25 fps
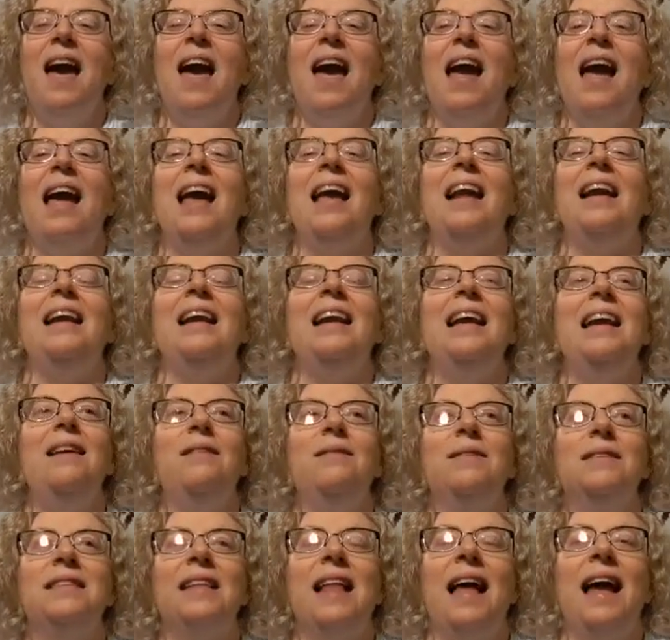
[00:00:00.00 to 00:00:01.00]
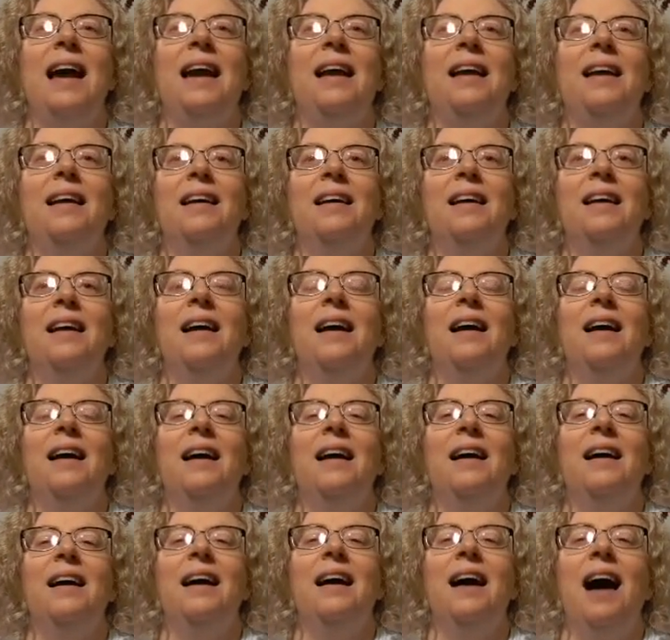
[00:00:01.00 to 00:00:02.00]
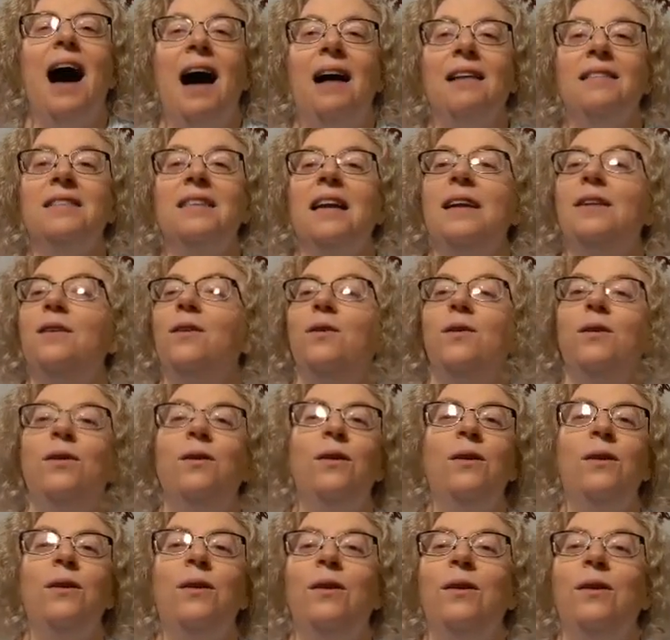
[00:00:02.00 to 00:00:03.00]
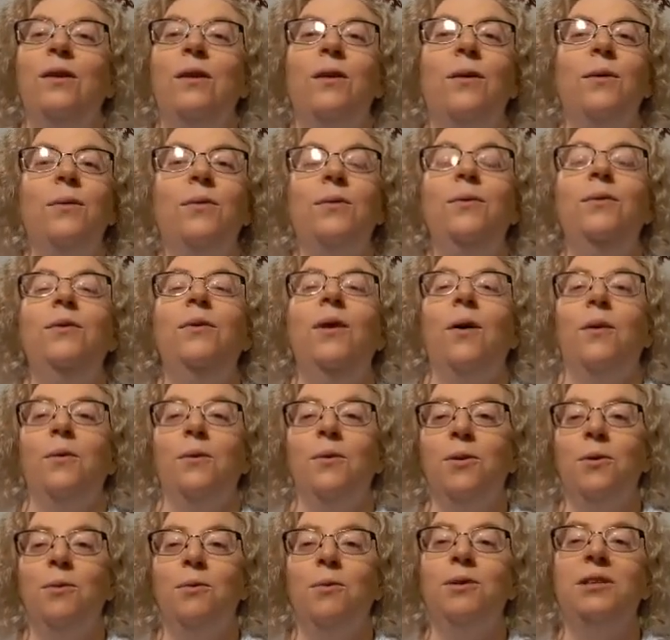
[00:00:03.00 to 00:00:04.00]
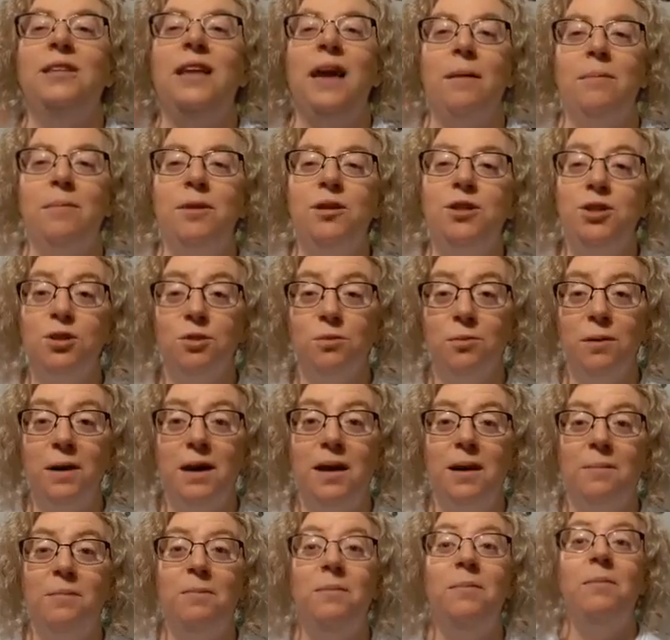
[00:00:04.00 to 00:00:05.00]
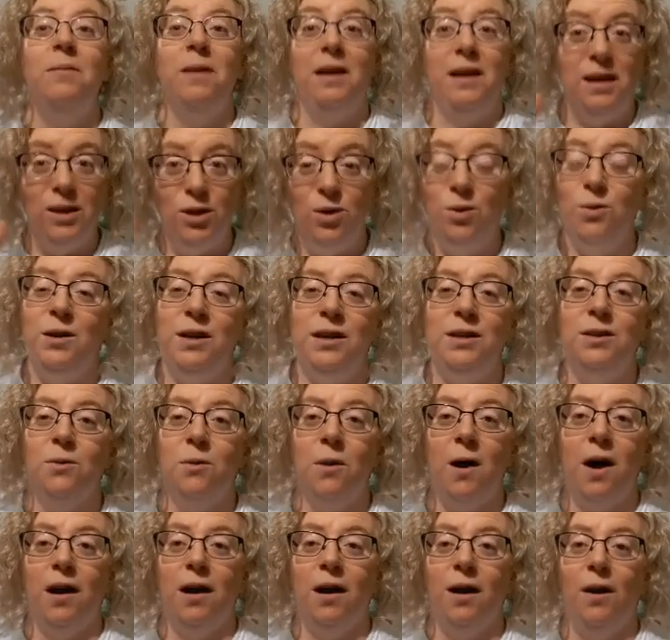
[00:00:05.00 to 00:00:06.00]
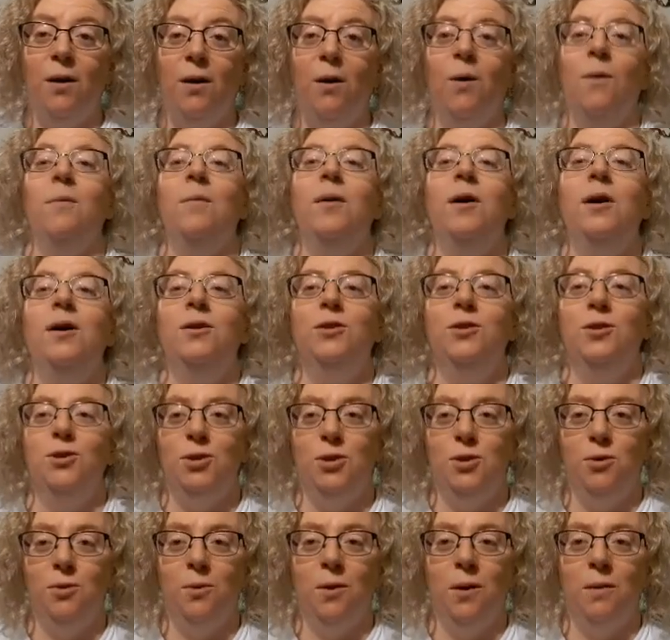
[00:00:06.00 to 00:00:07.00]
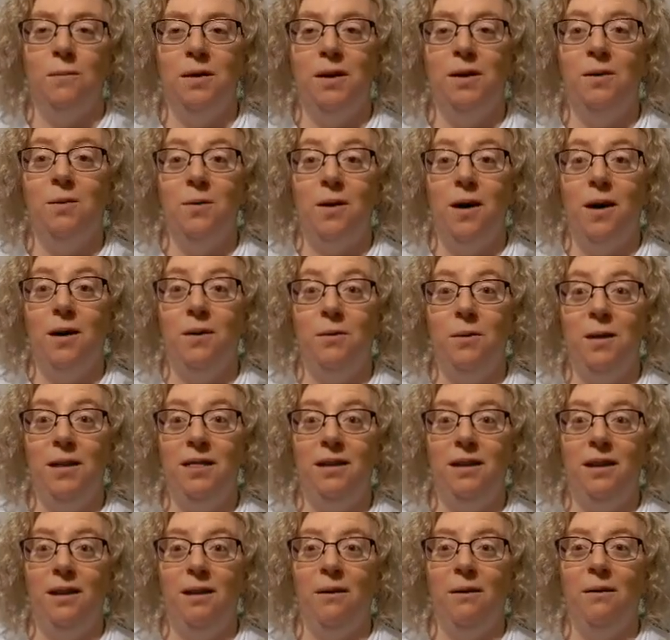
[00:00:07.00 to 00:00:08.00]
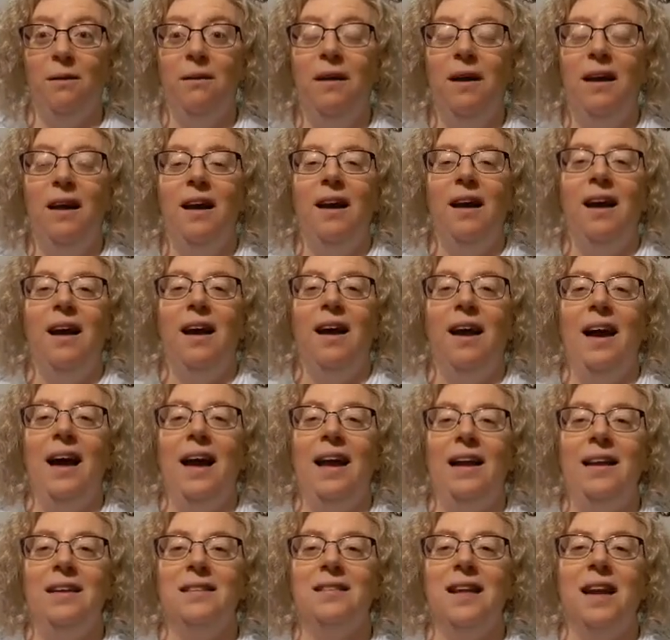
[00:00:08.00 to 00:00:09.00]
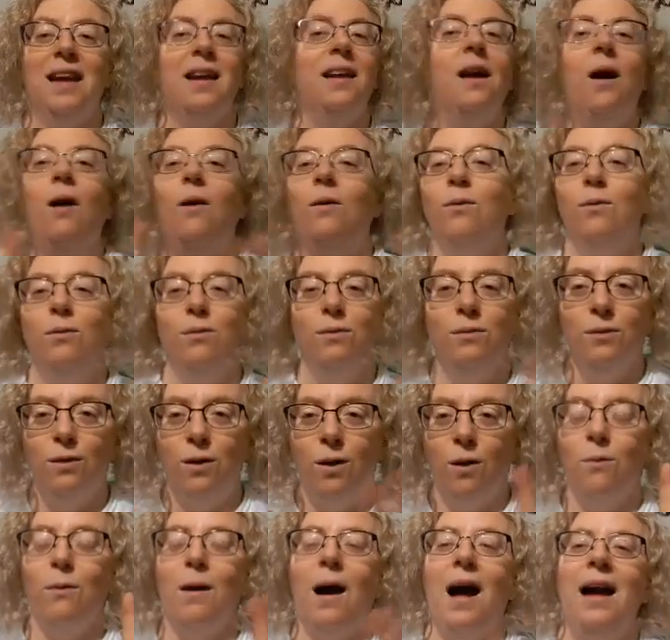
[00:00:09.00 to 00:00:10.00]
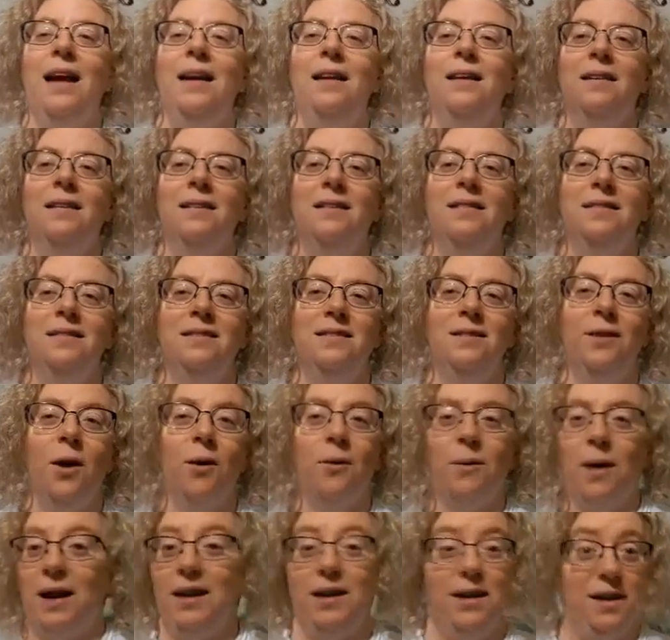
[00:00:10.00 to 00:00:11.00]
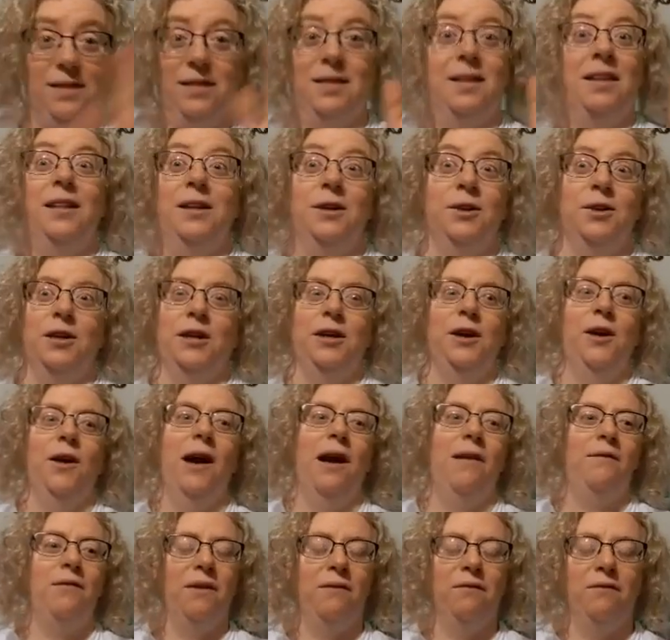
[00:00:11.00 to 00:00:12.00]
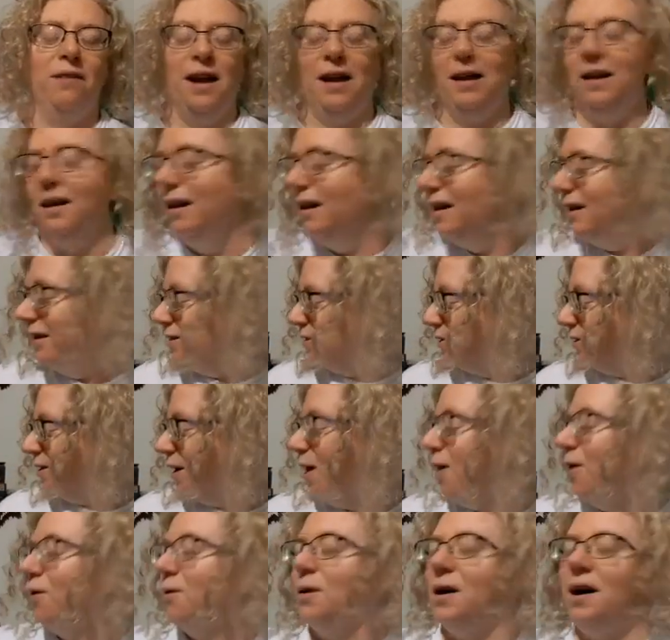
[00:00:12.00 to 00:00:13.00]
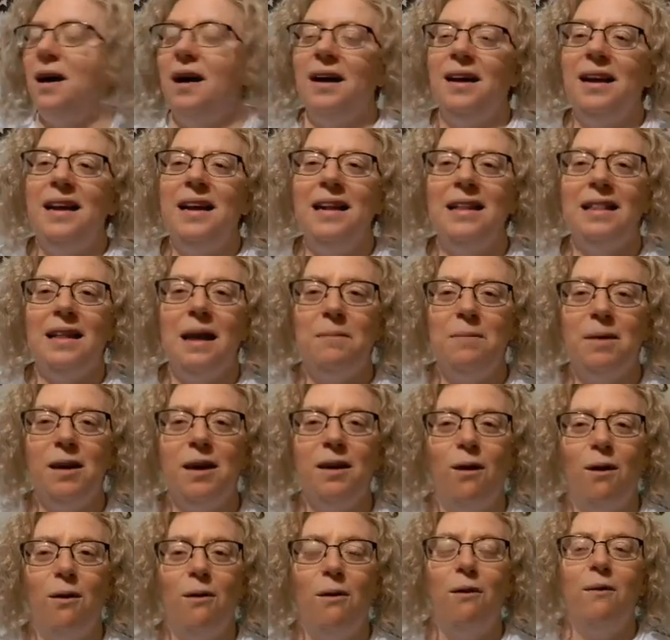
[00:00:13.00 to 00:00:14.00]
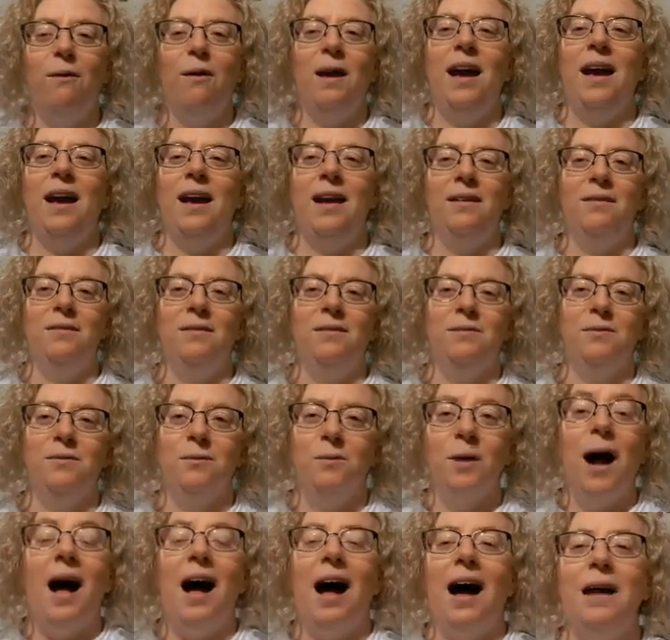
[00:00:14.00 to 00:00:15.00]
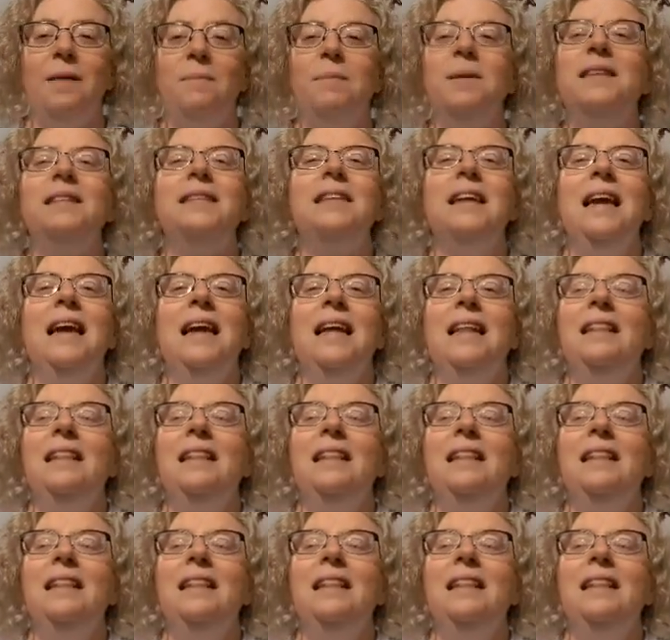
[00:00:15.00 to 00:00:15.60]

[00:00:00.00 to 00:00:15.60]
and he was like, I was like, no, no, no, no, no, no, you will damage the rim. You need to walk it home. Do you want me to walk with you? And he's like, no, go ride. Go ride, because clearly you're having fun. So uh, he let me go and ride because